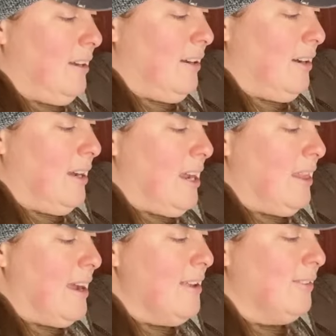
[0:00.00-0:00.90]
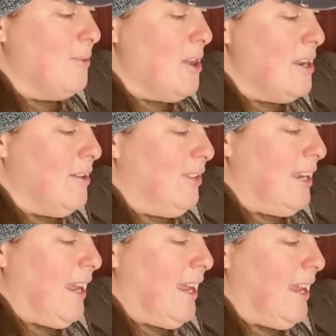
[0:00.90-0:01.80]
right, last one of the
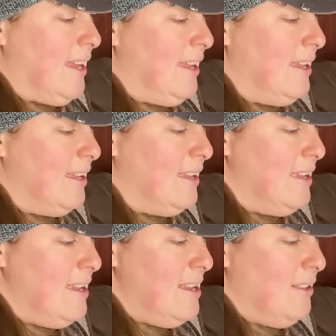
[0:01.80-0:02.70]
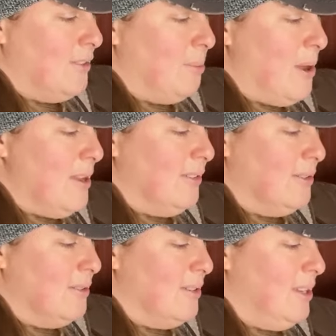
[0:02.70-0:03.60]
day. It's
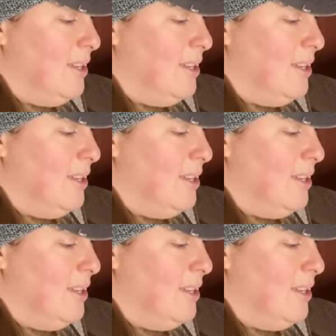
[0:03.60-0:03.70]
Rapunzel.